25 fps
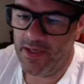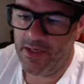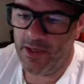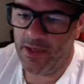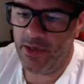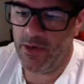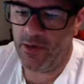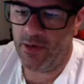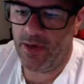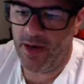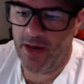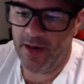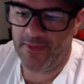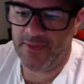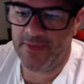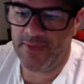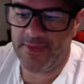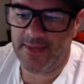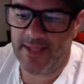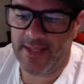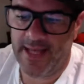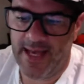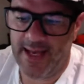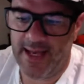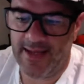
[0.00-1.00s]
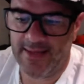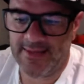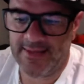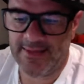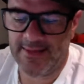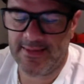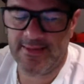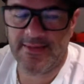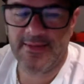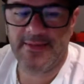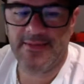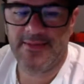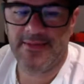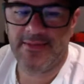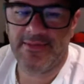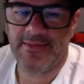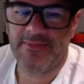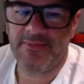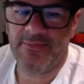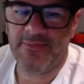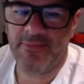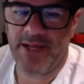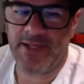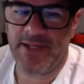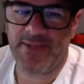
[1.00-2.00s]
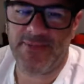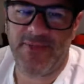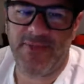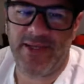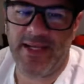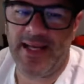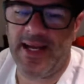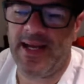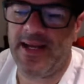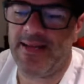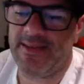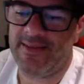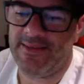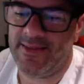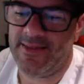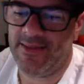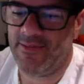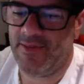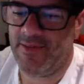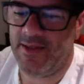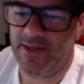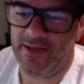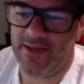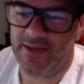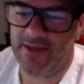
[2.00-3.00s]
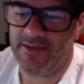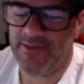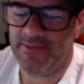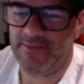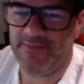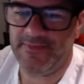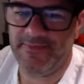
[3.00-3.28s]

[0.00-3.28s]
No, Earth is last. Best for last. See, Virgo?